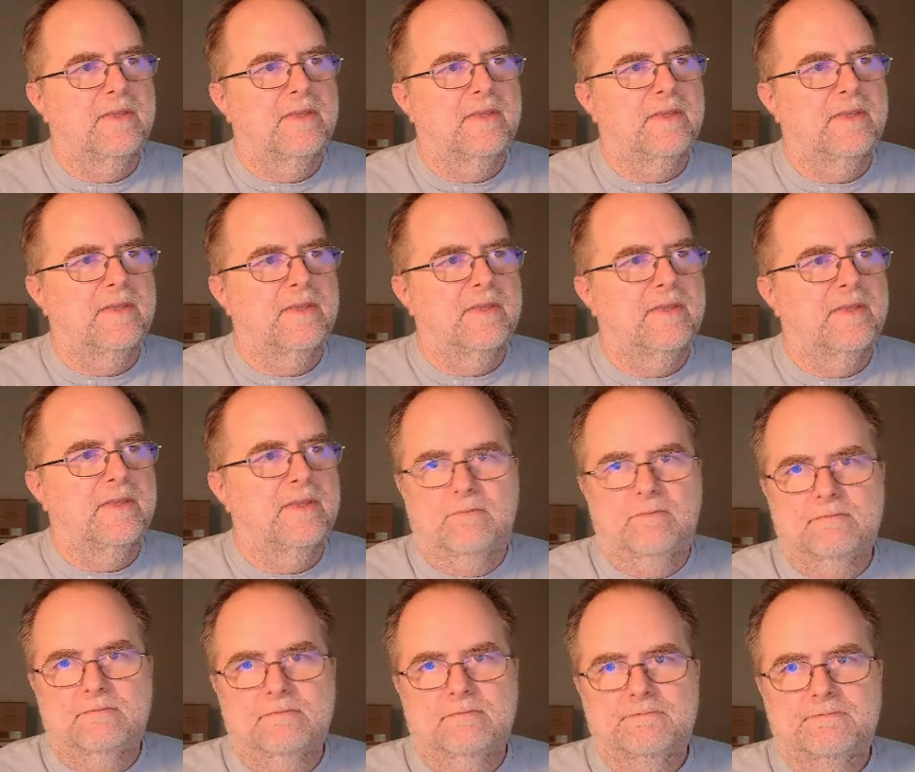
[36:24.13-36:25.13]
You
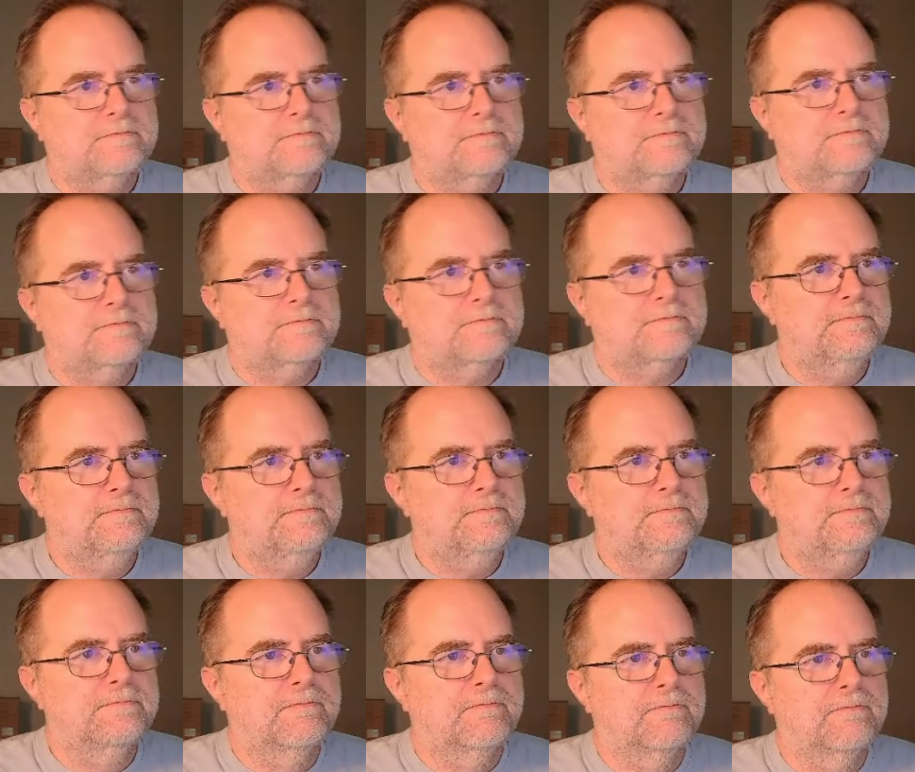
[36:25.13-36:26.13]

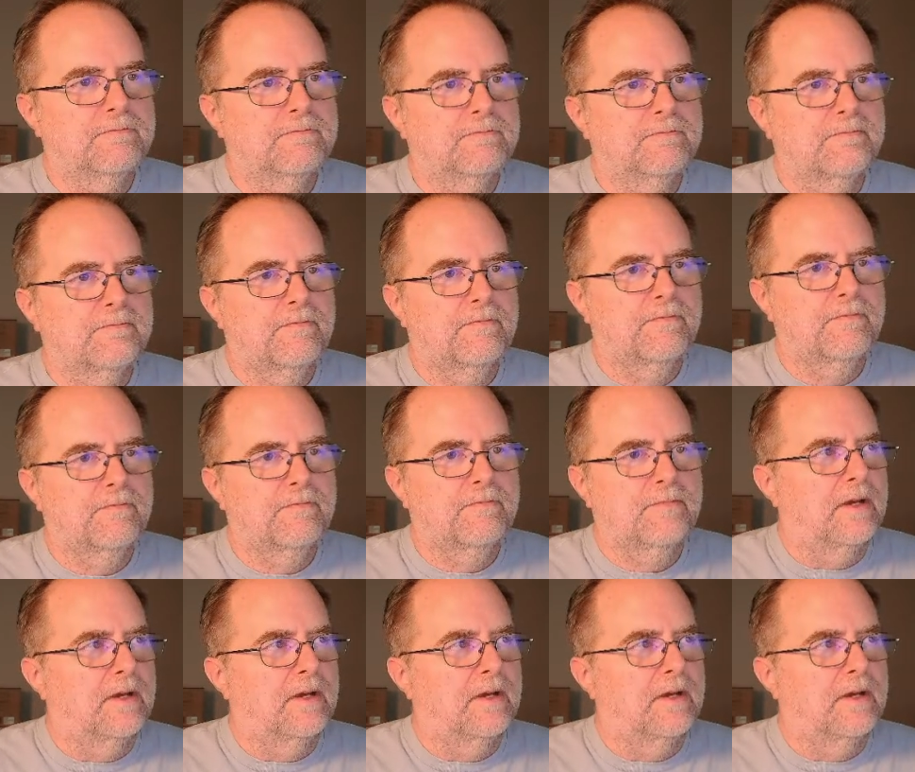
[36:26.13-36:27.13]
can't.
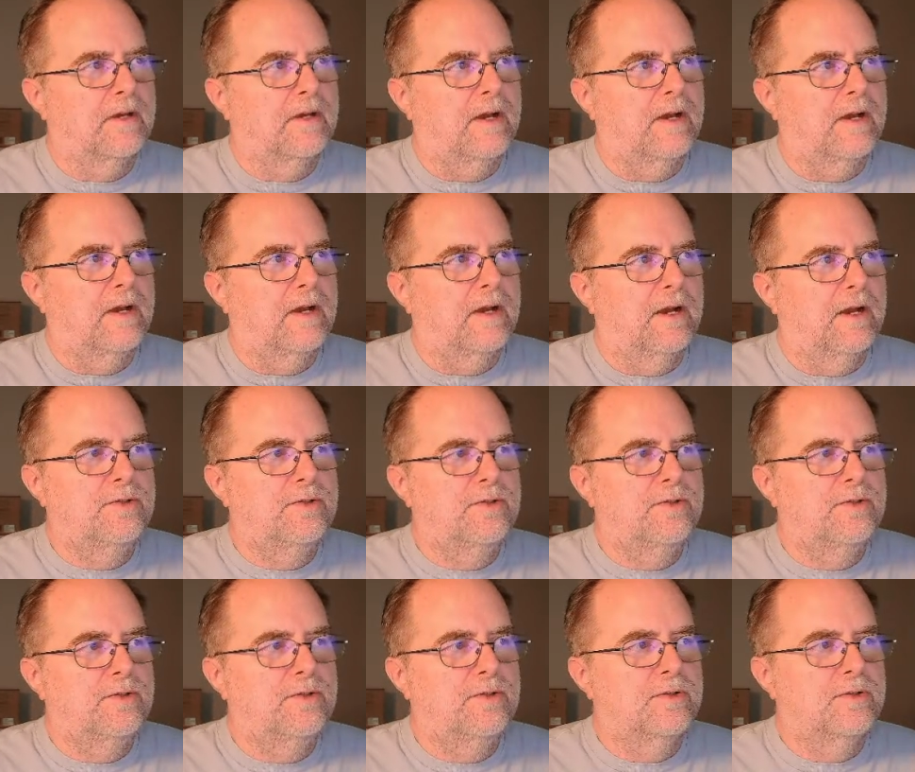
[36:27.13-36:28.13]
Like, it
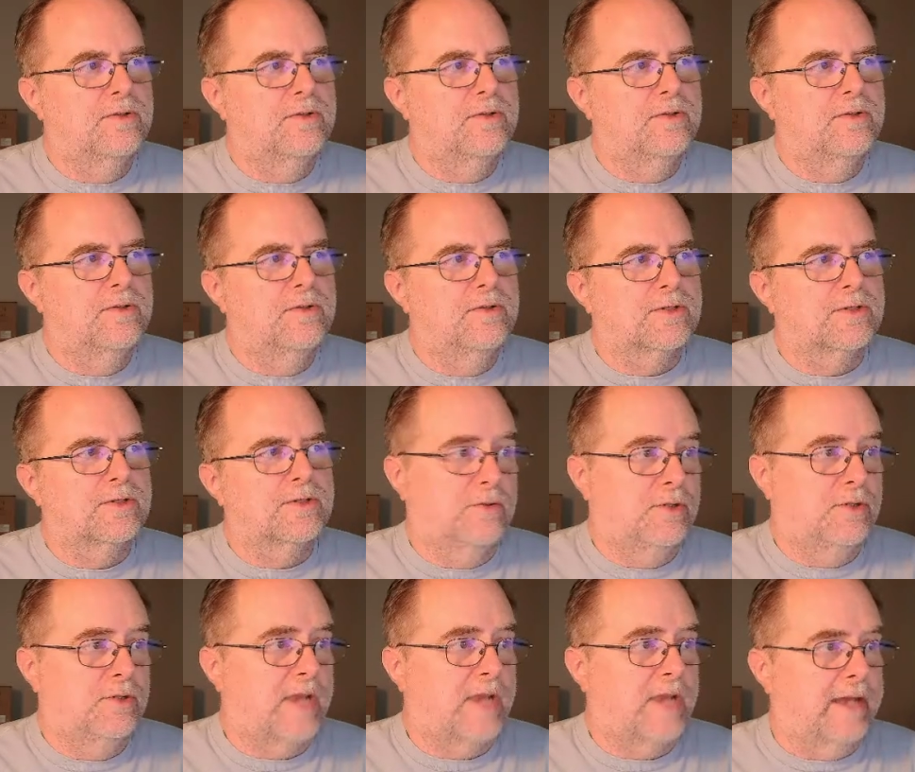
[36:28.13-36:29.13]
won't
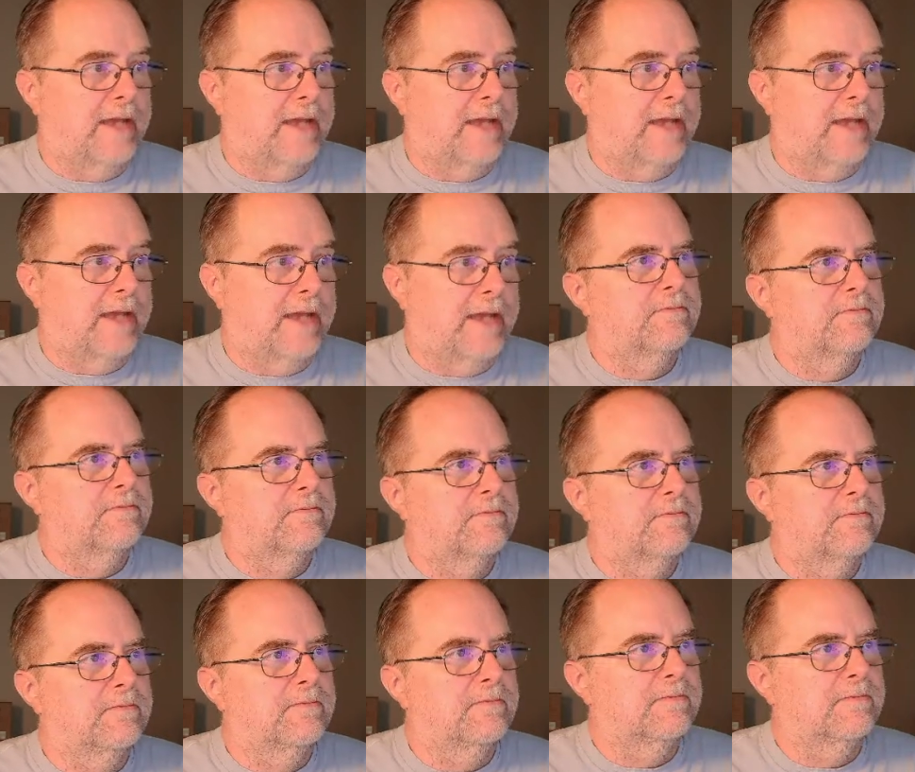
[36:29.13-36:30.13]
hold the change.